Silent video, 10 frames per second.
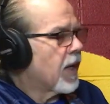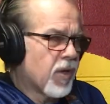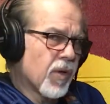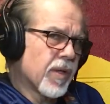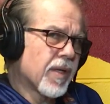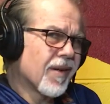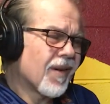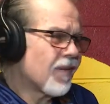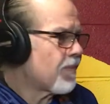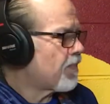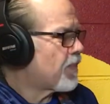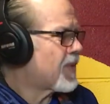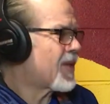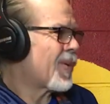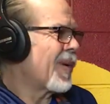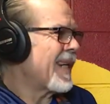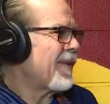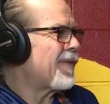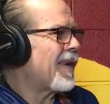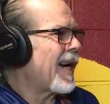good
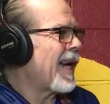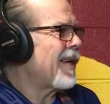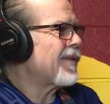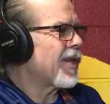25